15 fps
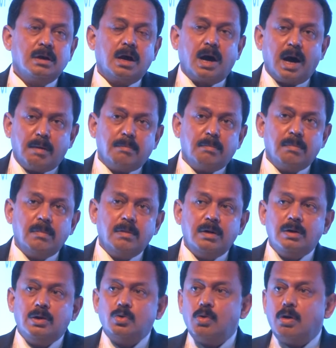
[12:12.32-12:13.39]
come
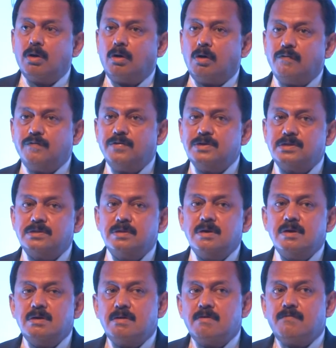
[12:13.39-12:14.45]
to our office
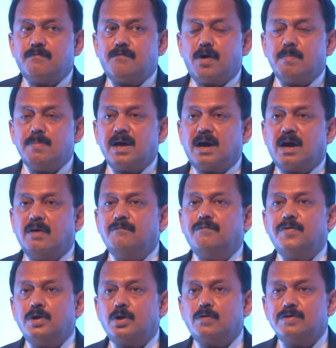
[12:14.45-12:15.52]
from the
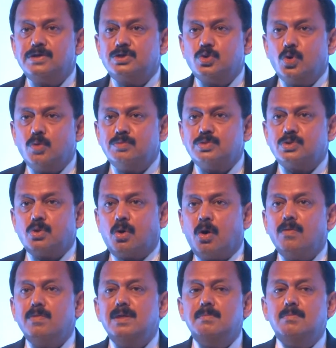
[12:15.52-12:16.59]
comfort of his homes
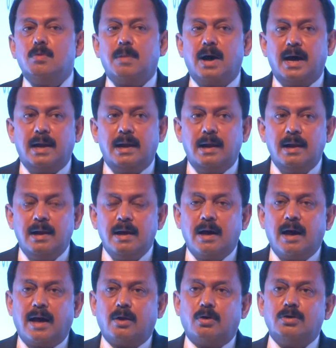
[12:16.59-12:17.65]
on the mobile
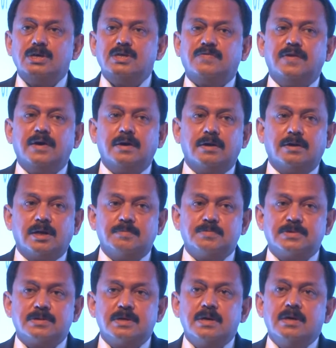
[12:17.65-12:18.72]
and on his fingertips
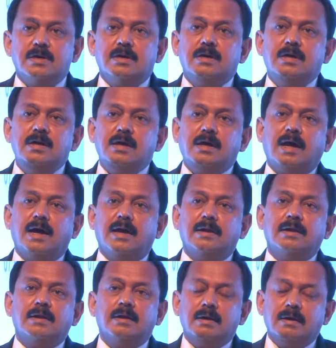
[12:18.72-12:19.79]
he
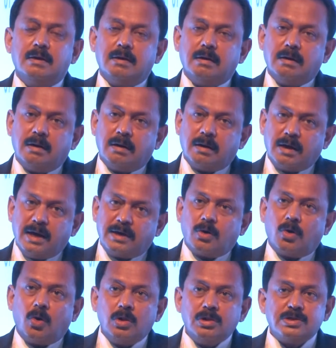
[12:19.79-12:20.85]
can uh, get
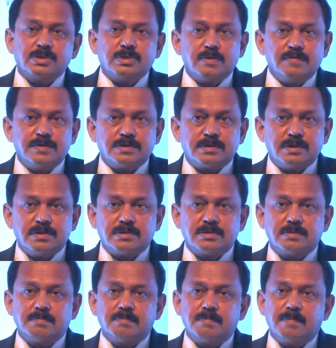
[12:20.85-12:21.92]
all the services
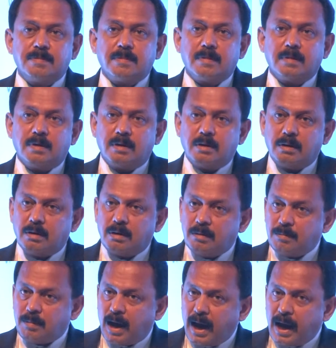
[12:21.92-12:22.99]
uh,
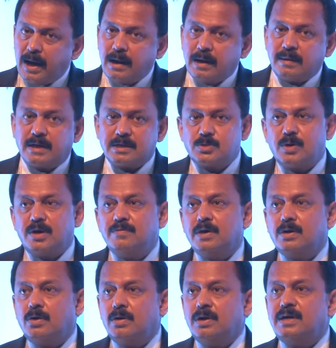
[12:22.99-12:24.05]
and that's why we
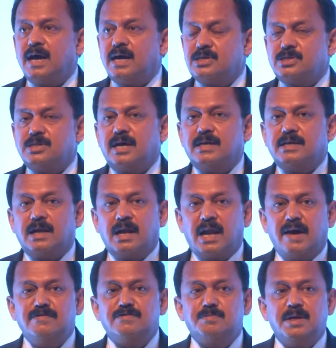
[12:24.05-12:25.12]
call it hashtag
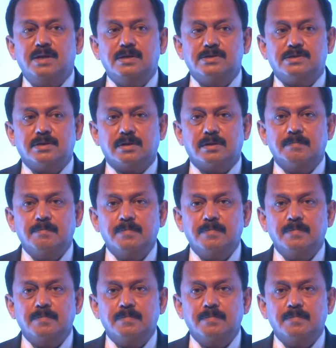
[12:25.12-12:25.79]
lives made easier.